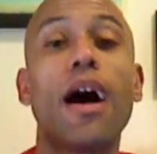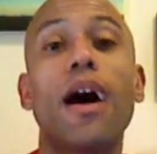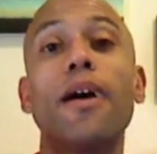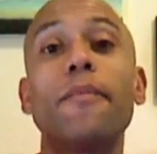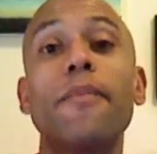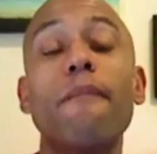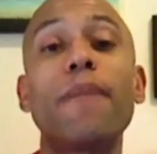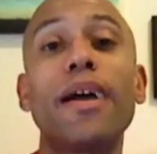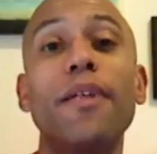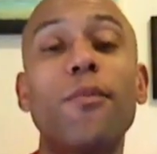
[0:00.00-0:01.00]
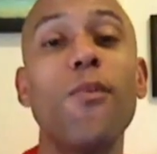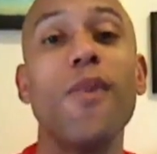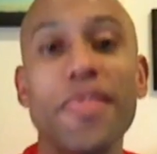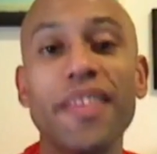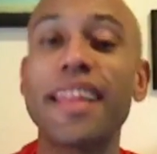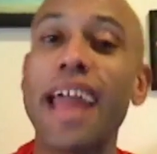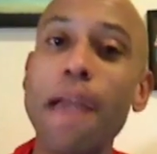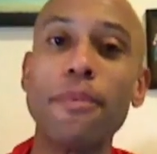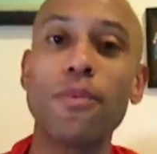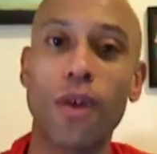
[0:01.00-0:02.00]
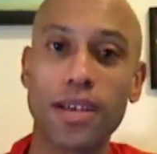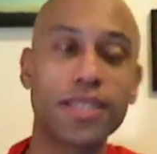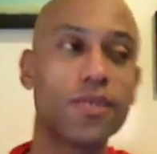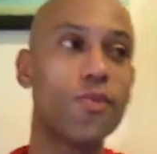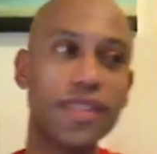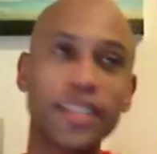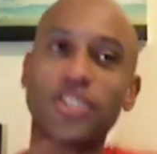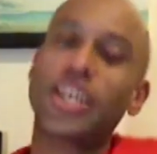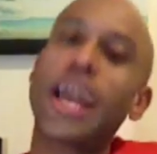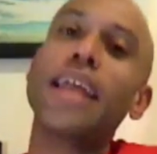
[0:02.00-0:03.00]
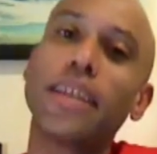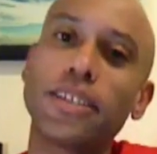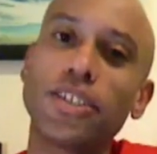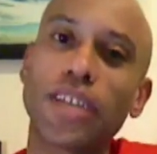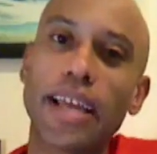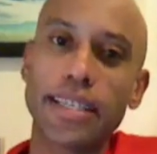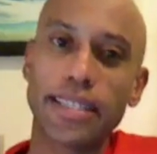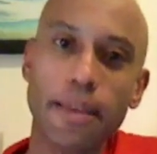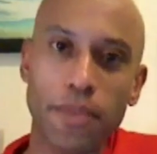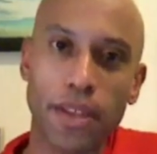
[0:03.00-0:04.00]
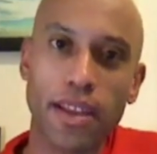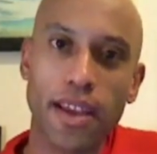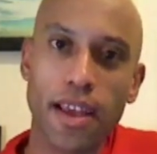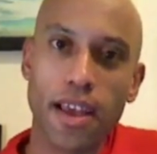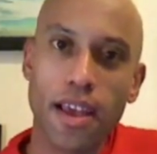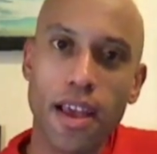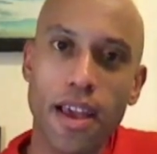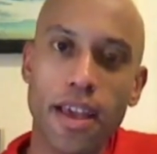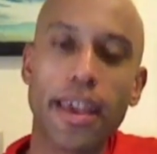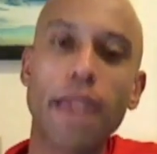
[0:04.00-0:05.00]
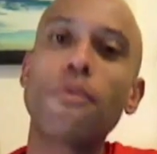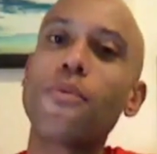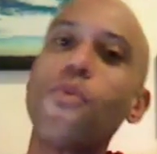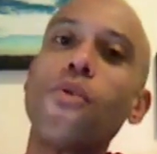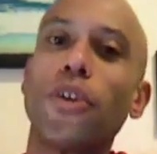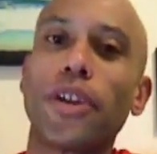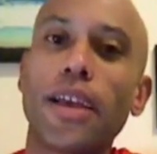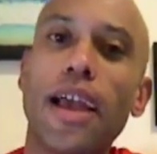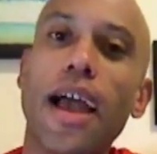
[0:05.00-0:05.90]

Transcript: But one thing that happened was, with this challenge that I accepted, came a reward.